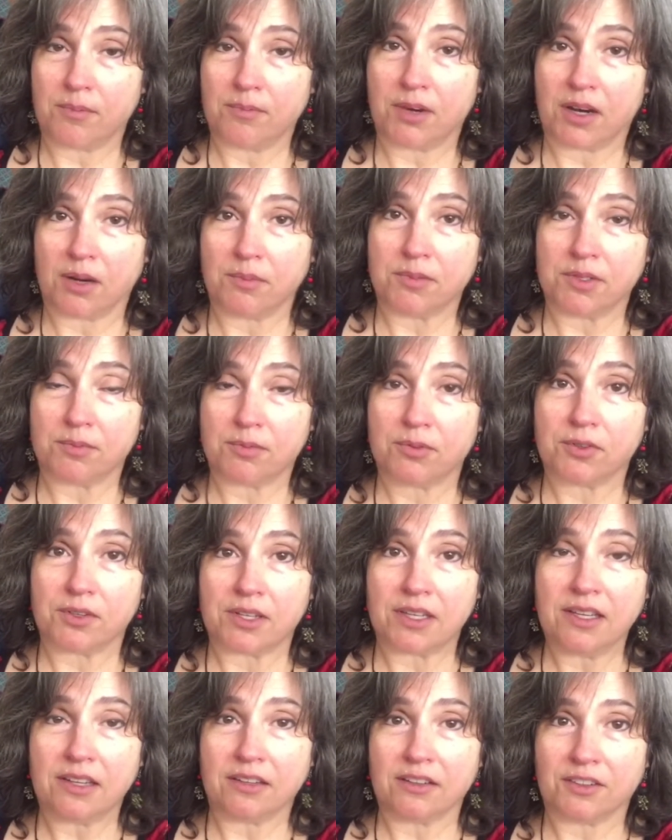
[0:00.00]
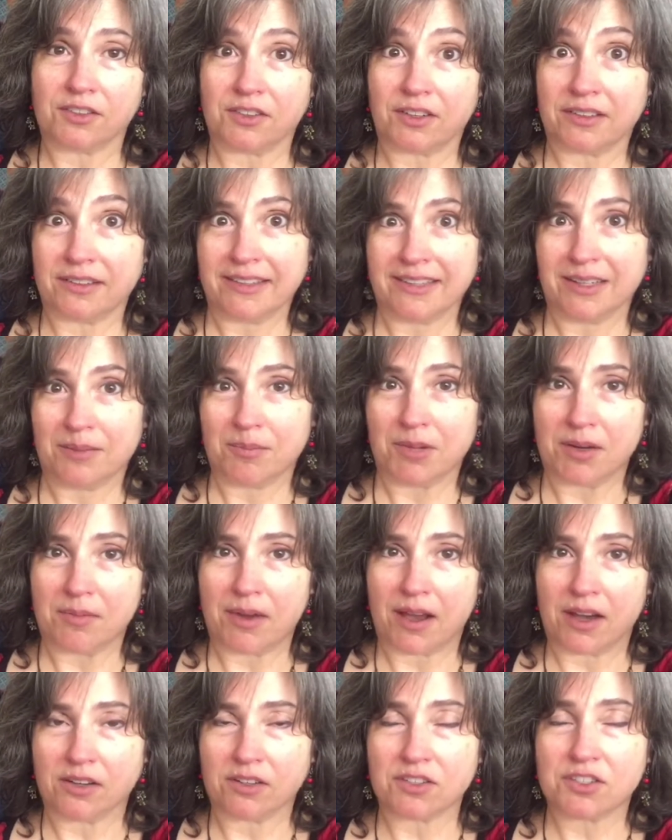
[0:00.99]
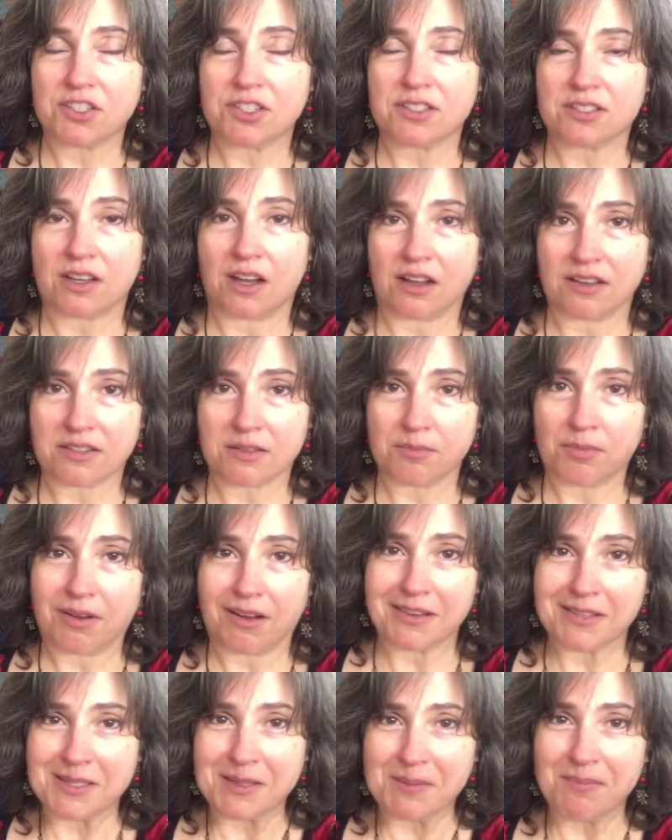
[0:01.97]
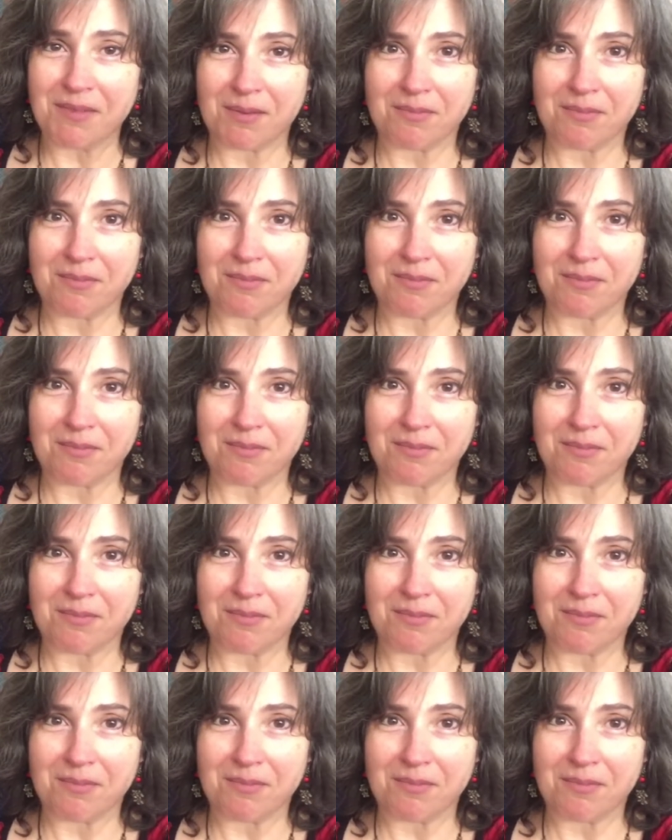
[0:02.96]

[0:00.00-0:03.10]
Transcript: Barb Dupree and learn a little bit about her. She's awesome possum.